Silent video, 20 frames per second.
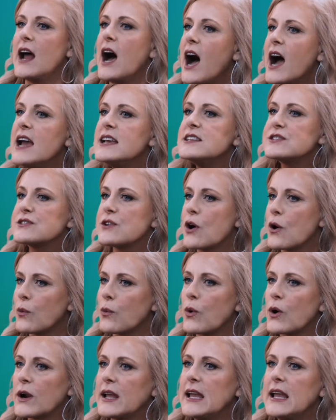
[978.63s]
I start
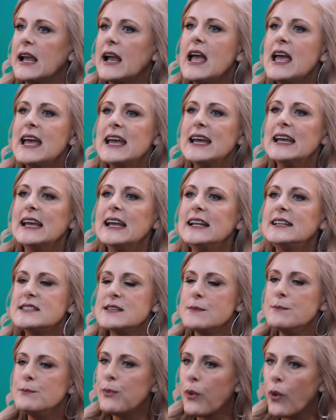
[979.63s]
working, it's
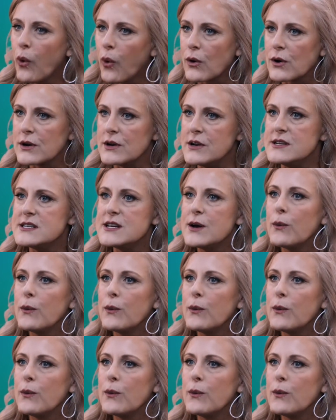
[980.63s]
important.